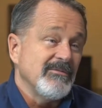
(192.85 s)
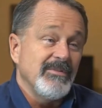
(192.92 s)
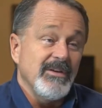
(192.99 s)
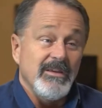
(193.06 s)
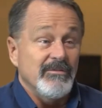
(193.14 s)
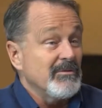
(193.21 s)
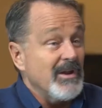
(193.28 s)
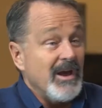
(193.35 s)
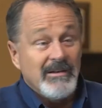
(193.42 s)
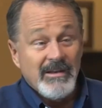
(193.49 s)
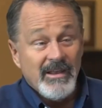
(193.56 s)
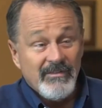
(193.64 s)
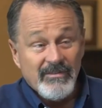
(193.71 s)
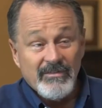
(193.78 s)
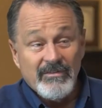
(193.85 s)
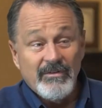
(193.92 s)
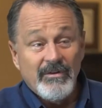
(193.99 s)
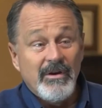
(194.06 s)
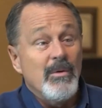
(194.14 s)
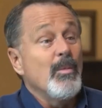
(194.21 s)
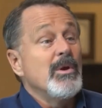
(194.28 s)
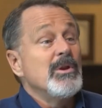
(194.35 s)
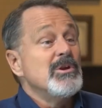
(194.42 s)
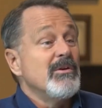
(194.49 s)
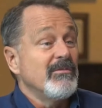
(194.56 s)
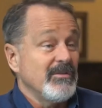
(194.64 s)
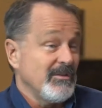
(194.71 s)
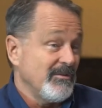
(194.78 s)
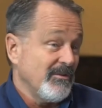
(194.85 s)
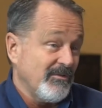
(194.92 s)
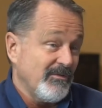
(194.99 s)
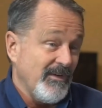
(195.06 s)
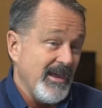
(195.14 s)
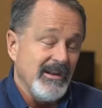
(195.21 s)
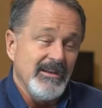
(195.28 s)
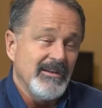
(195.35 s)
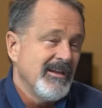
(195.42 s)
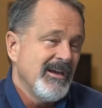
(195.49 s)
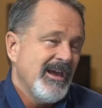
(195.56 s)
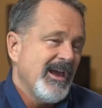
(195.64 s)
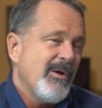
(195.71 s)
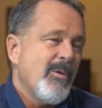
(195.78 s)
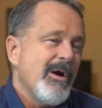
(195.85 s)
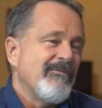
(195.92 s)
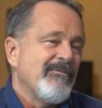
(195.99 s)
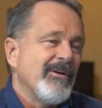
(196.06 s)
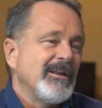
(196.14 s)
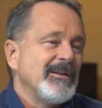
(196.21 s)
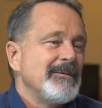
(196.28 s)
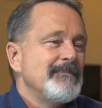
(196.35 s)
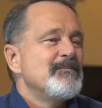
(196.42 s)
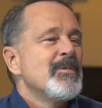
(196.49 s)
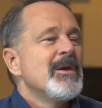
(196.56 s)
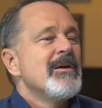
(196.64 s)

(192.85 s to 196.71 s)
fees are not necessary when using this fan, and quite frankly,